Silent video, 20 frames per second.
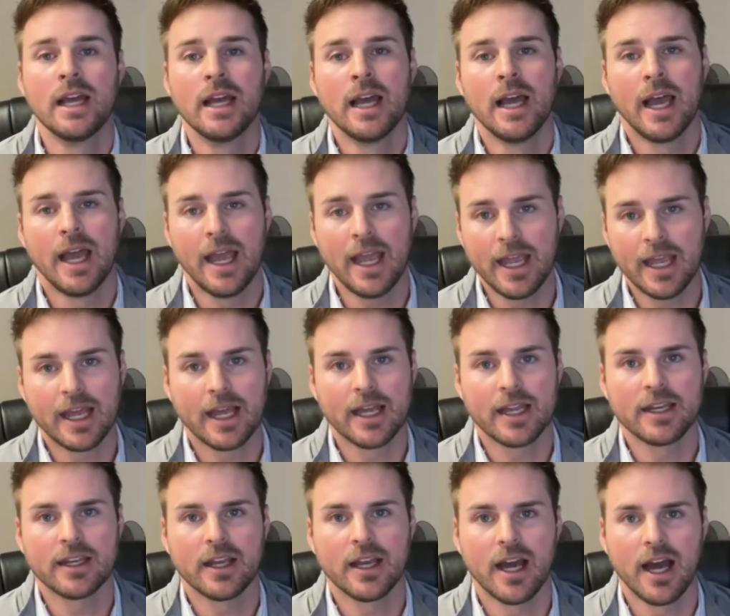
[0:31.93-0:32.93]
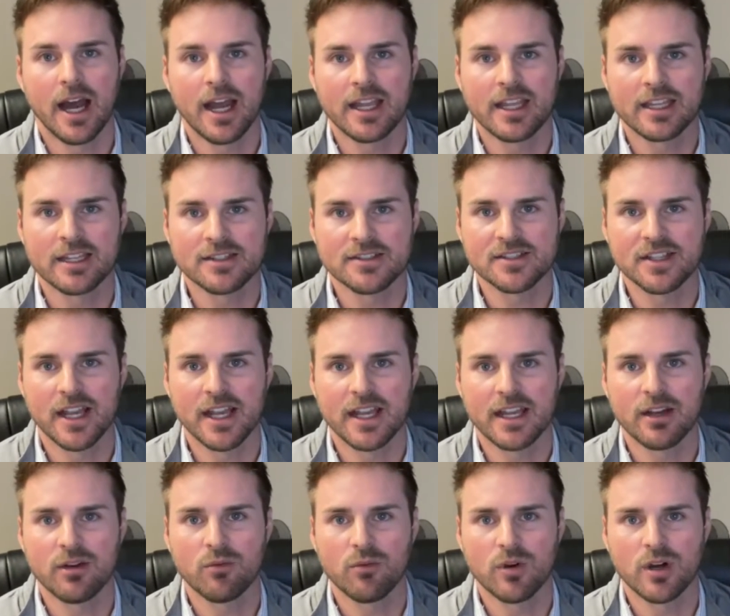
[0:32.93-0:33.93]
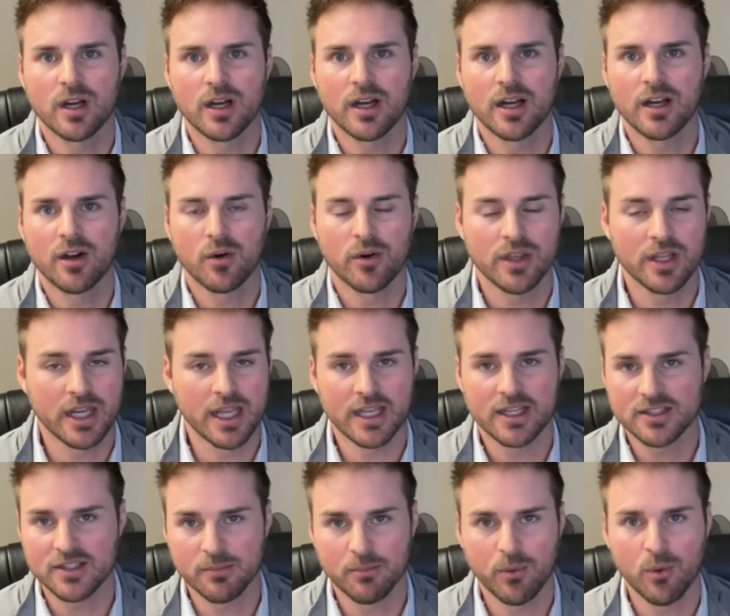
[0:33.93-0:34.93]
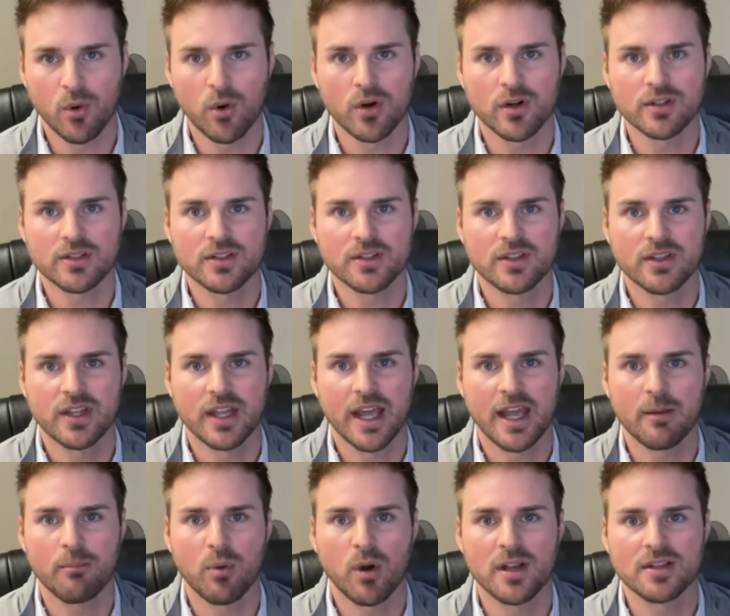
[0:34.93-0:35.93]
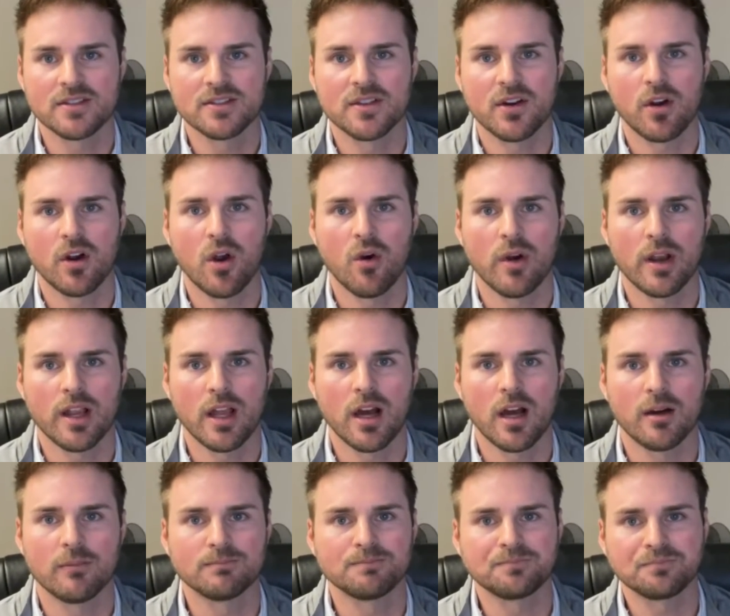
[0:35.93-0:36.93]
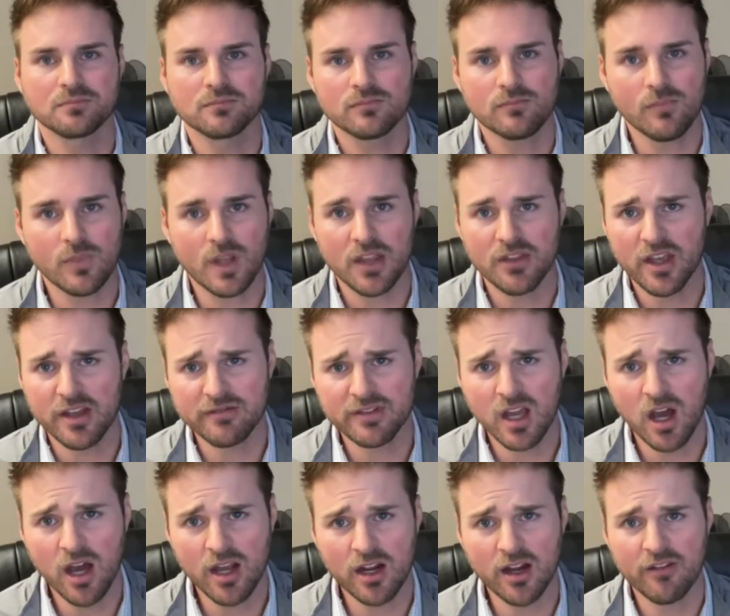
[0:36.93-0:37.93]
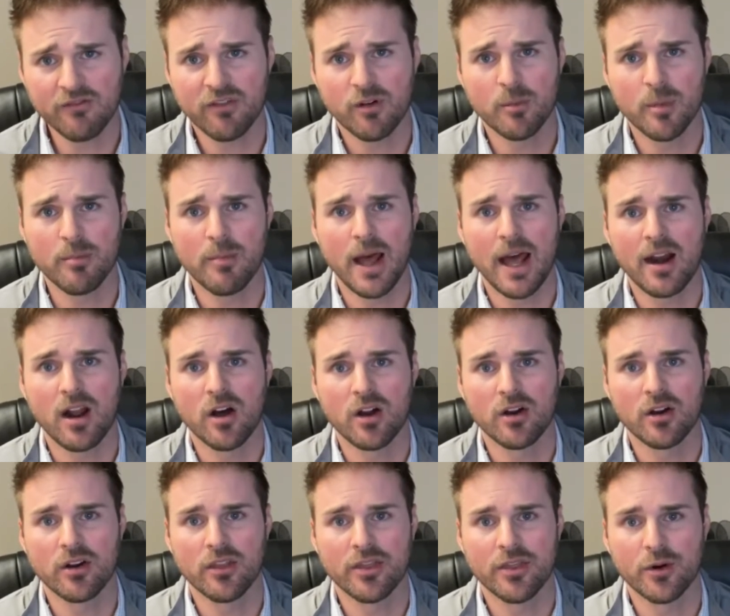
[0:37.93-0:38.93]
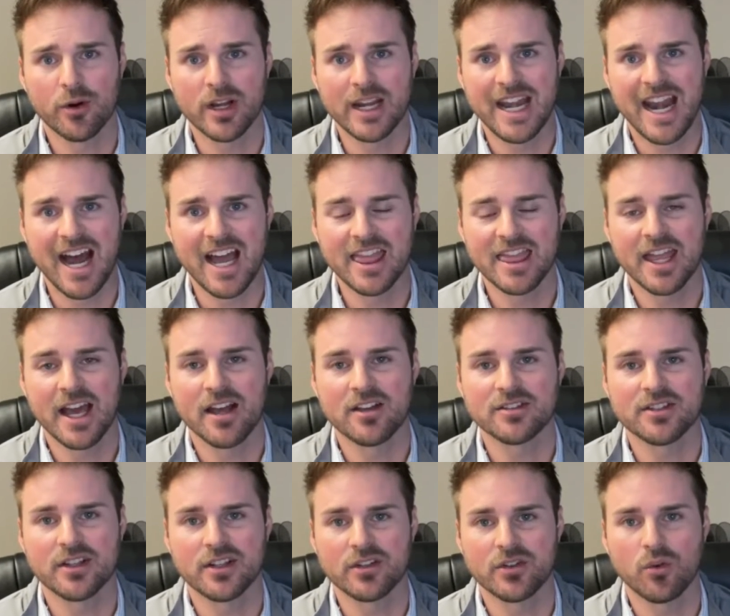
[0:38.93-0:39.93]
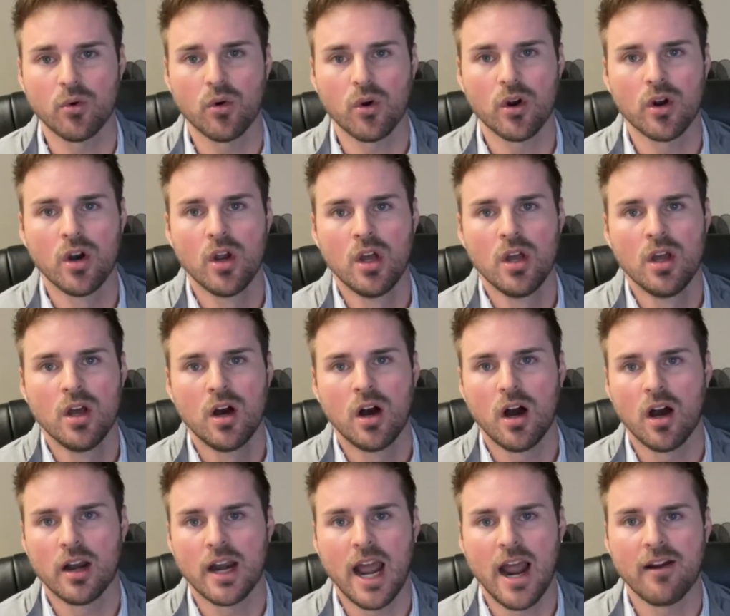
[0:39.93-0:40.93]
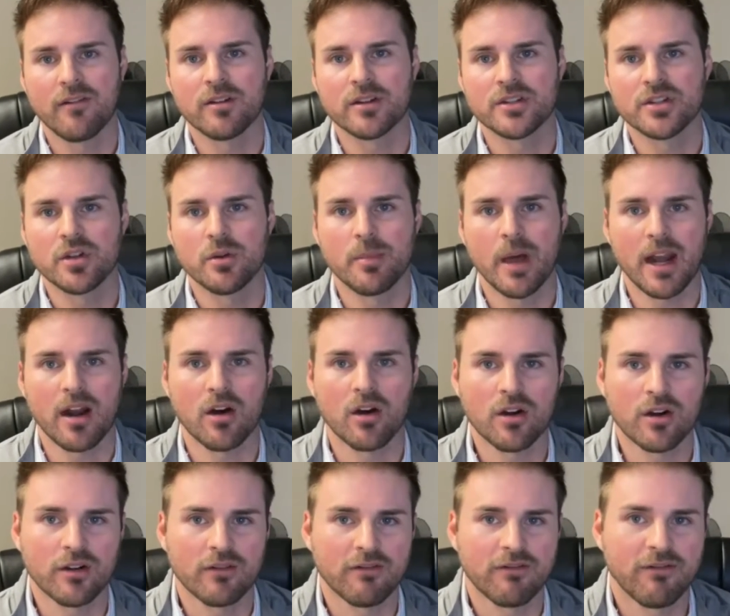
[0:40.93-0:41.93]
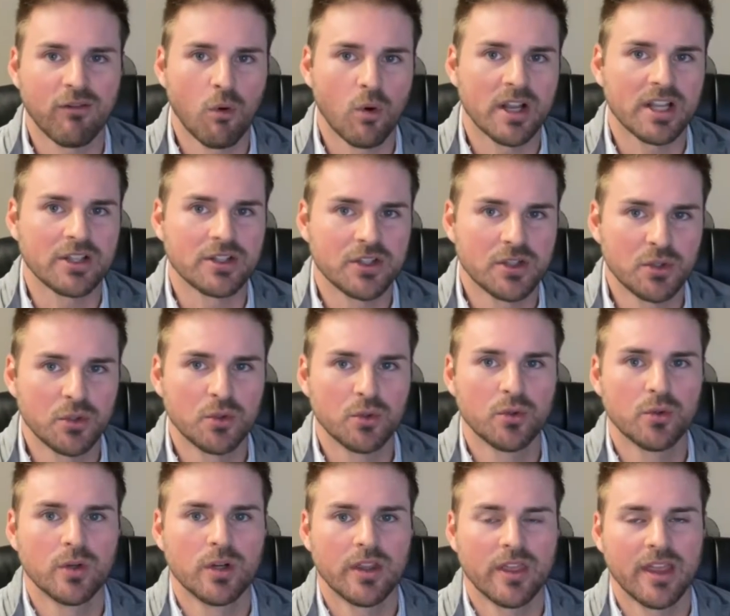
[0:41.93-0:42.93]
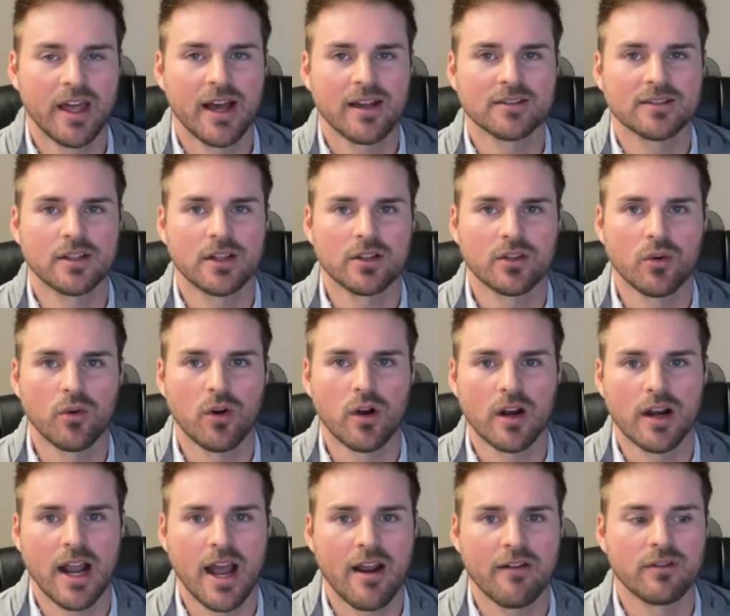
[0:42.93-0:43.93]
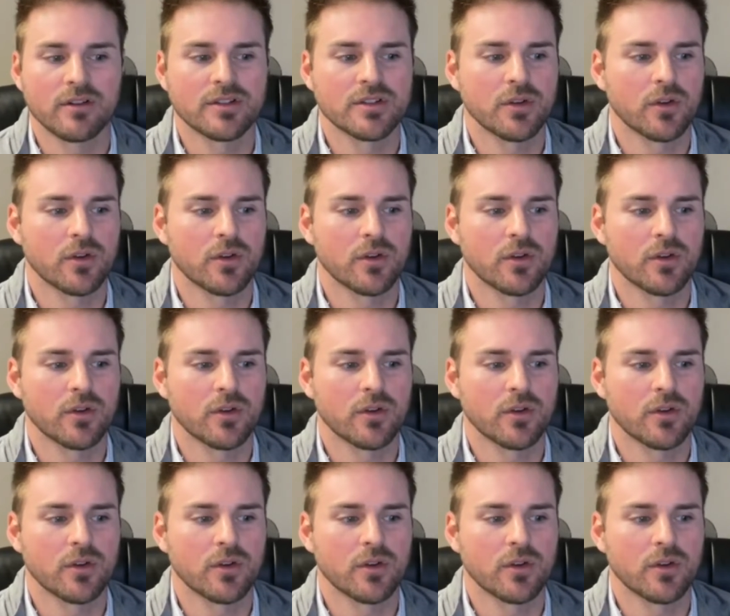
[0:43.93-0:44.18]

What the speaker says: And I can say, or the data supports, that prices are going up. They've gone up from about $139,000 a door on average to about $142,000 a door on average.